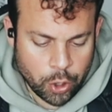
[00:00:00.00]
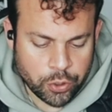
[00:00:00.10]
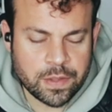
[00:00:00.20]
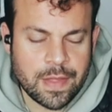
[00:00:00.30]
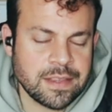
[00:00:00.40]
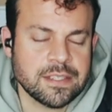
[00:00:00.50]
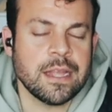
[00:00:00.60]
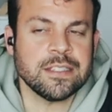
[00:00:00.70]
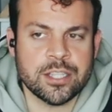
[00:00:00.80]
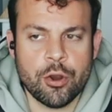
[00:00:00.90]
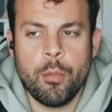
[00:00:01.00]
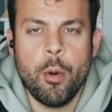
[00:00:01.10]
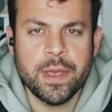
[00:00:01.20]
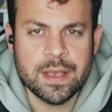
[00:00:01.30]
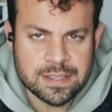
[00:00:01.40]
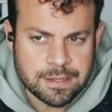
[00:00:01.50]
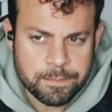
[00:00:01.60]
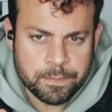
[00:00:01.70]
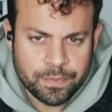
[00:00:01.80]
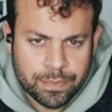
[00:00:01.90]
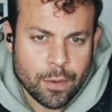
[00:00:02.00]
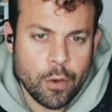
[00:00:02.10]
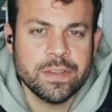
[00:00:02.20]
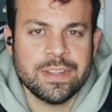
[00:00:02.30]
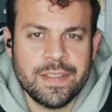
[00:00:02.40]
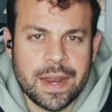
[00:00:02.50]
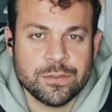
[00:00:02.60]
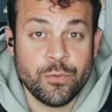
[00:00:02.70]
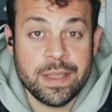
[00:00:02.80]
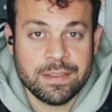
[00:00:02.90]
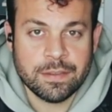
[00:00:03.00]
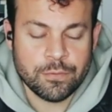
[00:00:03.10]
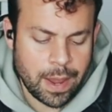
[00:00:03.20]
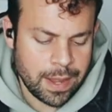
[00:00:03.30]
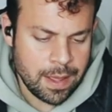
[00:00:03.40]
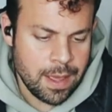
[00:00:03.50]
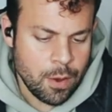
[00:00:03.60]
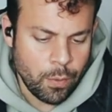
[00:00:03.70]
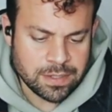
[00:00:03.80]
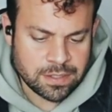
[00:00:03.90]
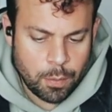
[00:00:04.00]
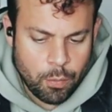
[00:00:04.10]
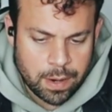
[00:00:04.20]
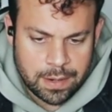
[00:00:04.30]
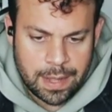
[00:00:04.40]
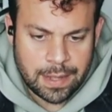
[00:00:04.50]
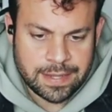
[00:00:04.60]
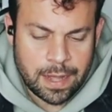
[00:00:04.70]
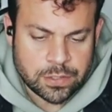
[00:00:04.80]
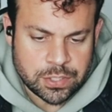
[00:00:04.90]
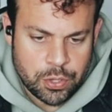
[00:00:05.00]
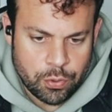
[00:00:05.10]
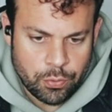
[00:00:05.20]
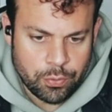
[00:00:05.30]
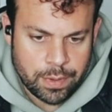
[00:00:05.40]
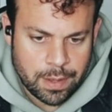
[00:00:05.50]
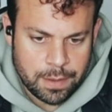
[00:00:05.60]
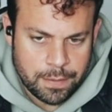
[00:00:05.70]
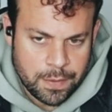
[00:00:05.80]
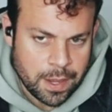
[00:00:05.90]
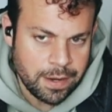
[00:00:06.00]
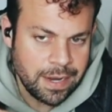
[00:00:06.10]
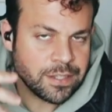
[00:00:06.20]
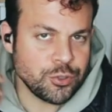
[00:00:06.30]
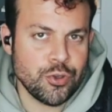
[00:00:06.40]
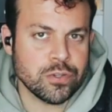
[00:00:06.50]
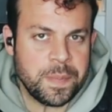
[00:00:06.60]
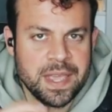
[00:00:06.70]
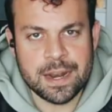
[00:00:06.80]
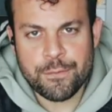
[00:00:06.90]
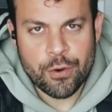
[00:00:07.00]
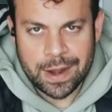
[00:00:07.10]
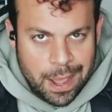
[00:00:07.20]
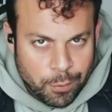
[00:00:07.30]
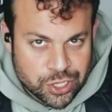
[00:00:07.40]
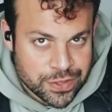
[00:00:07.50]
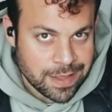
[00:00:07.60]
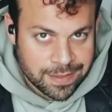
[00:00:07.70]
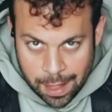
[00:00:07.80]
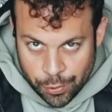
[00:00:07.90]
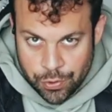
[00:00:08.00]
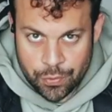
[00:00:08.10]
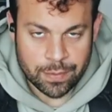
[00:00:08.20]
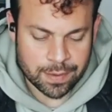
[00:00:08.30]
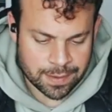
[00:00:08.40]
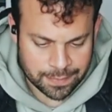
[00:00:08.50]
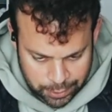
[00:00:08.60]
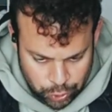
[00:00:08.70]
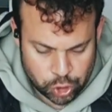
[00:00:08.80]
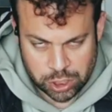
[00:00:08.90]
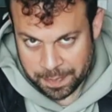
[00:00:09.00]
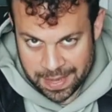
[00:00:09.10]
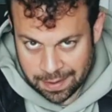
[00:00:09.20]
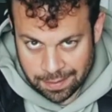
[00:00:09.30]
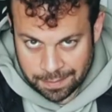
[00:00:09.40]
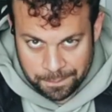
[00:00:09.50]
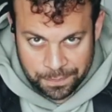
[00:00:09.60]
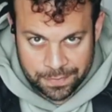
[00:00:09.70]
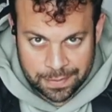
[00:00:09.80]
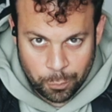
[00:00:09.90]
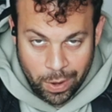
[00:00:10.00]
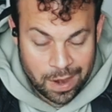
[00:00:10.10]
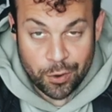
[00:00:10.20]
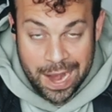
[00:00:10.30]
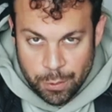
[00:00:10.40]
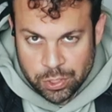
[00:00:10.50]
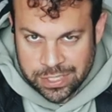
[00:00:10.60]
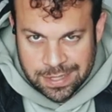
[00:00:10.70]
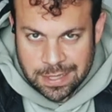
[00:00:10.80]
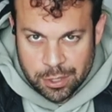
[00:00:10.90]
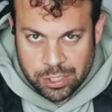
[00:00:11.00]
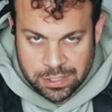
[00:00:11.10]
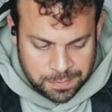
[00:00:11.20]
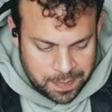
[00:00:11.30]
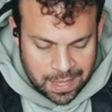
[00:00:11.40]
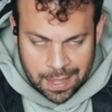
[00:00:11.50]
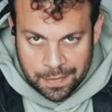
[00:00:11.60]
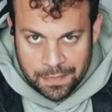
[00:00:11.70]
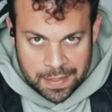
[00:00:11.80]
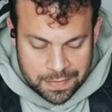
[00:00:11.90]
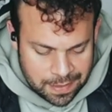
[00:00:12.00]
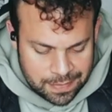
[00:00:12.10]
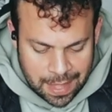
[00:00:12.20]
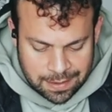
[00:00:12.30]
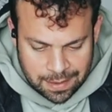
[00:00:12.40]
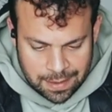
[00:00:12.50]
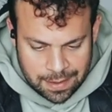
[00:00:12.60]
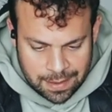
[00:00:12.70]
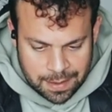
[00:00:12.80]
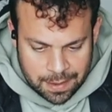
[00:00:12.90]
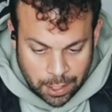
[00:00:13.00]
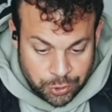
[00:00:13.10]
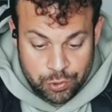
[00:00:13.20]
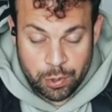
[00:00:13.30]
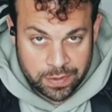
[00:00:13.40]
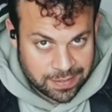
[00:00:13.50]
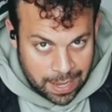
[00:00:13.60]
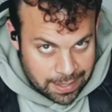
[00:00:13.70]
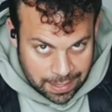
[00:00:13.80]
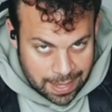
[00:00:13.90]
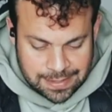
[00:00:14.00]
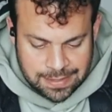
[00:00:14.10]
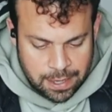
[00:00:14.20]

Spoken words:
Oh, you see, that's terrible, because obviously that is racist, right? When someone tells you, if they listen to you speak in a foreign language and they tell you that you should speak whatever language is that they're speaking in that country you're residing, it's